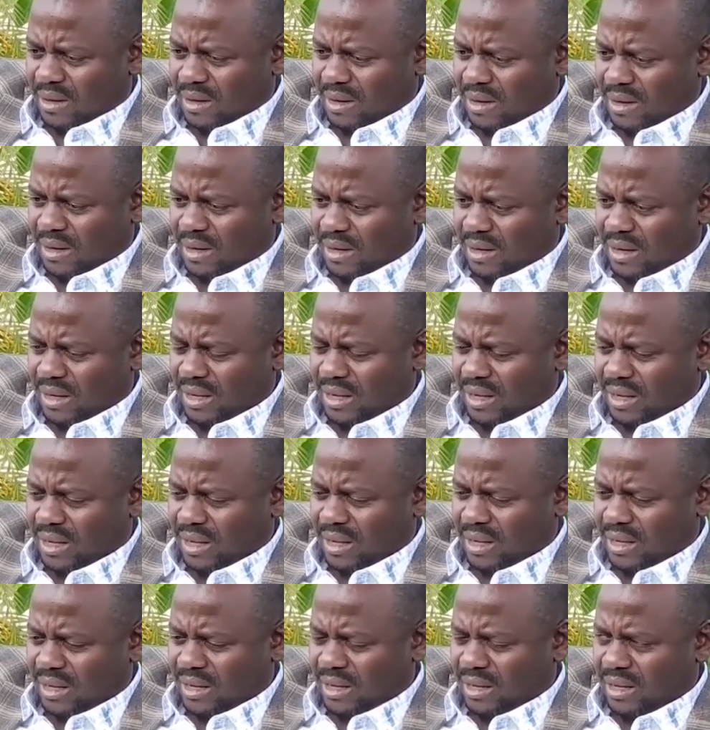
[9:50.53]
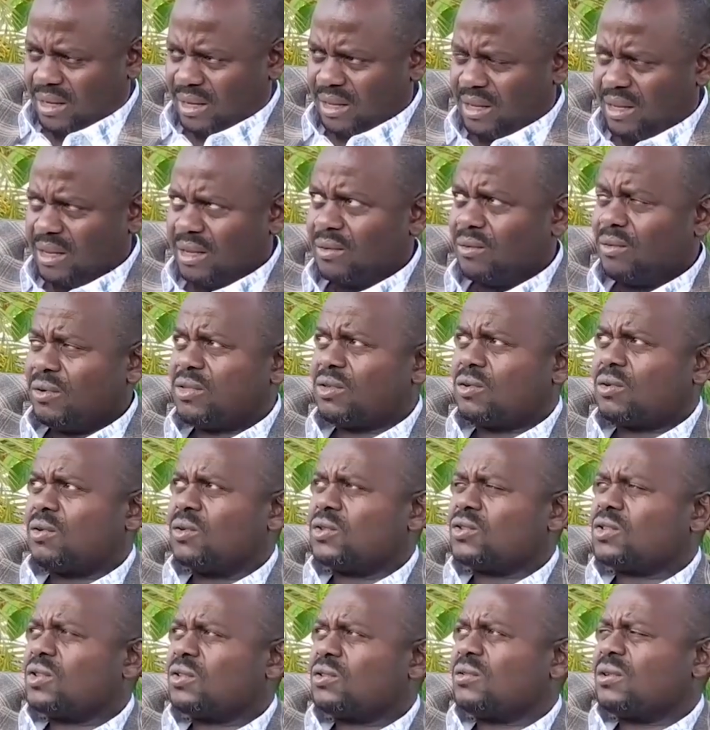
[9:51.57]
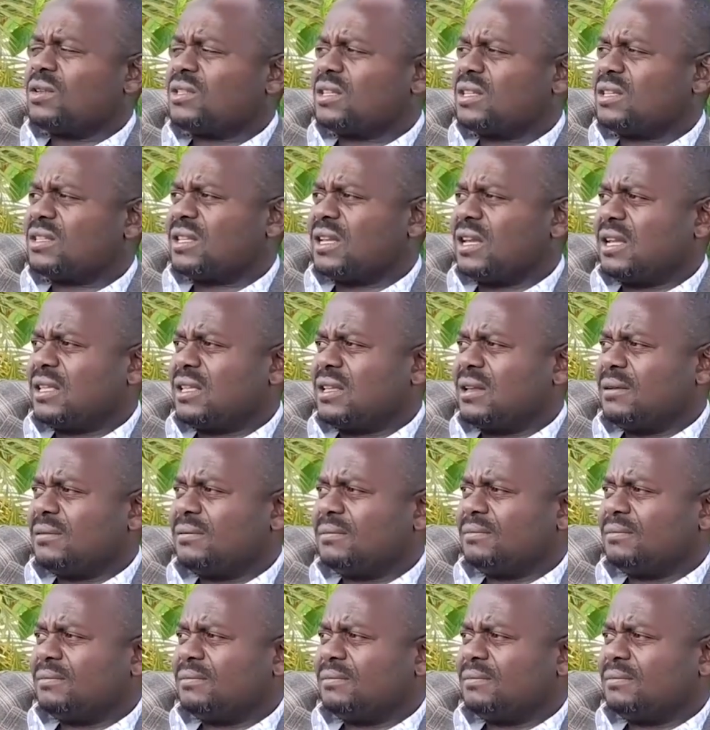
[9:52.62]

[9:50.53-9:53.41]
Uh, in, in, in which constituency is that?